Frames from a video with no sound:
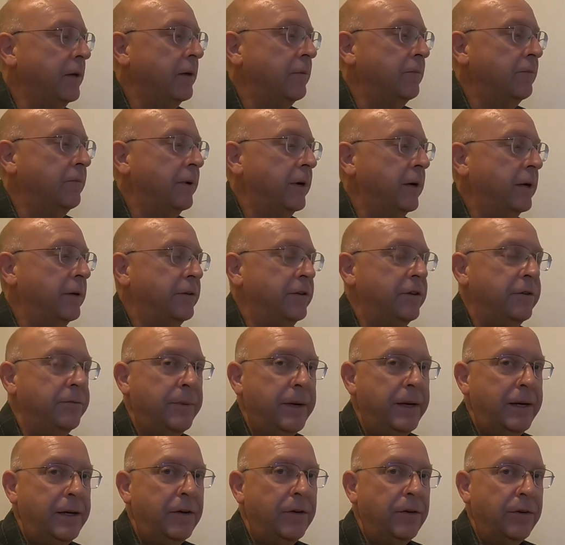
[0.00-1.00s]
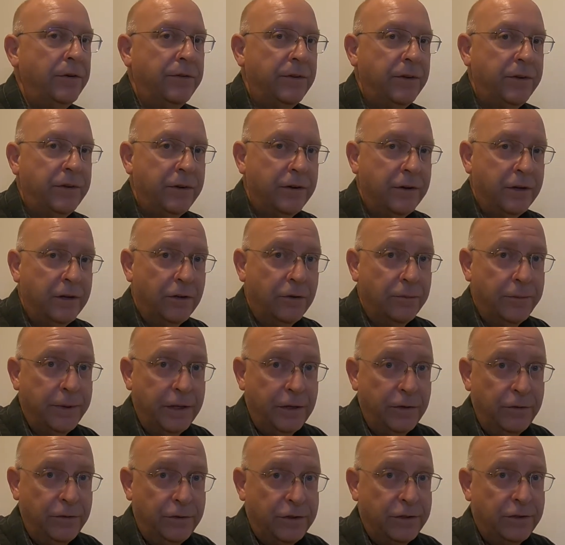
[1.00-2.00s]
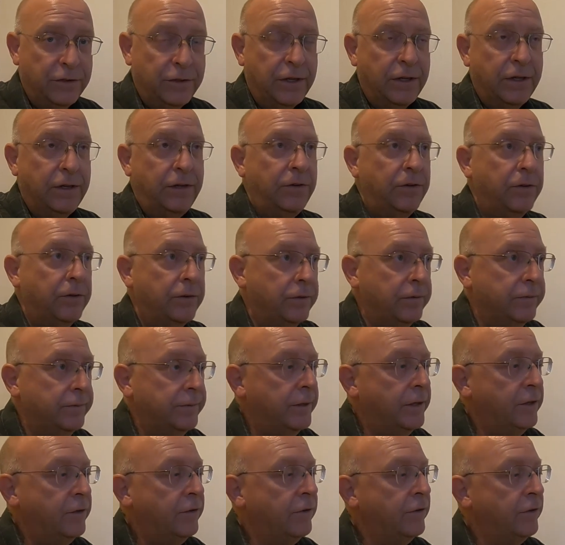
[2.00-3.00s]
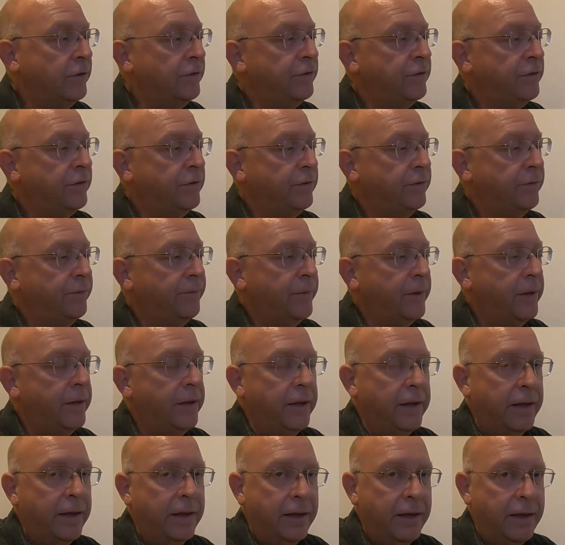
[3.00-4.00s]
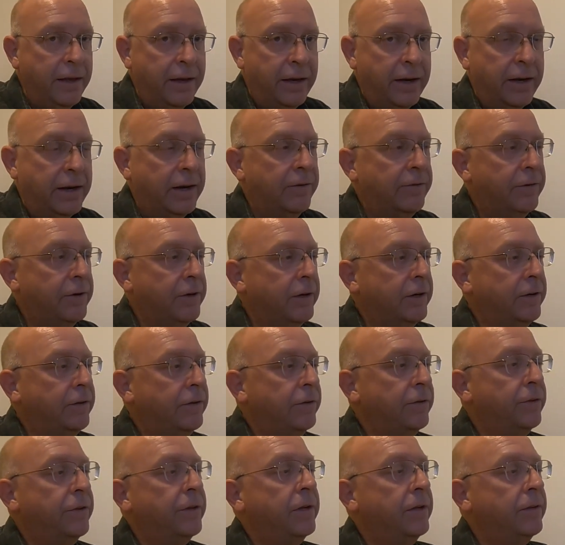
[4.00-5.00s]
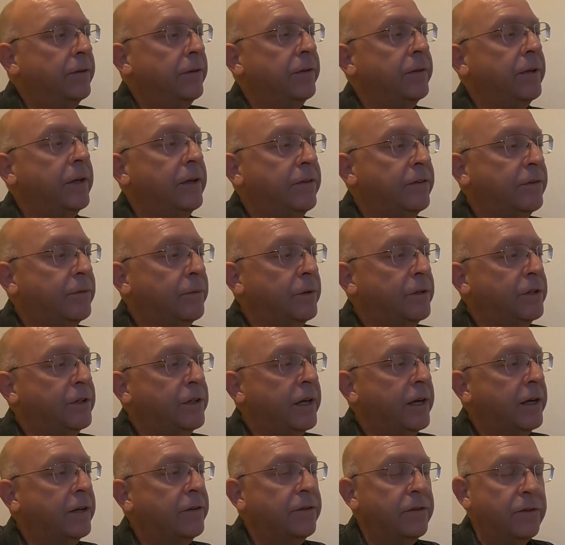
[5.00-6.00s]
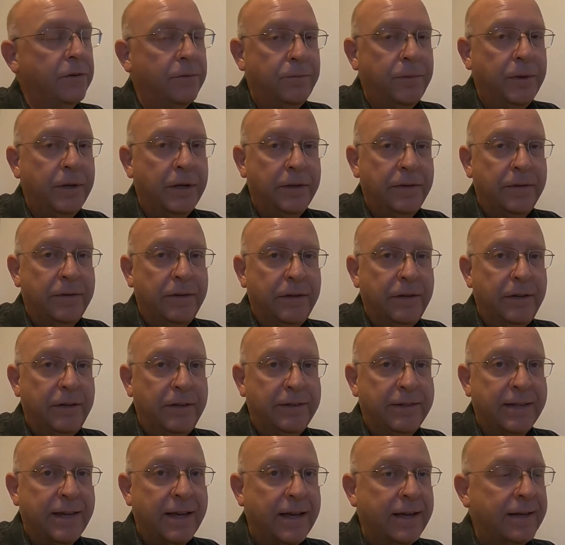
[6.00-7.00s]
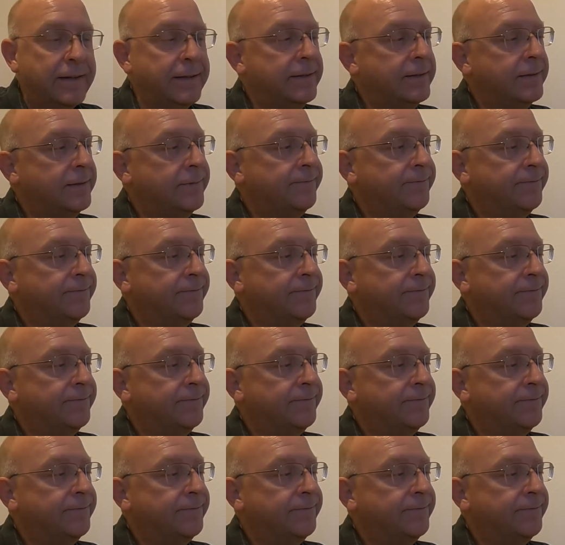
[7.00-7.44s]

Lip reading: But you may notice that they're a little bit looser than you're used to, and I really do think that they switched that to the Picatinny size.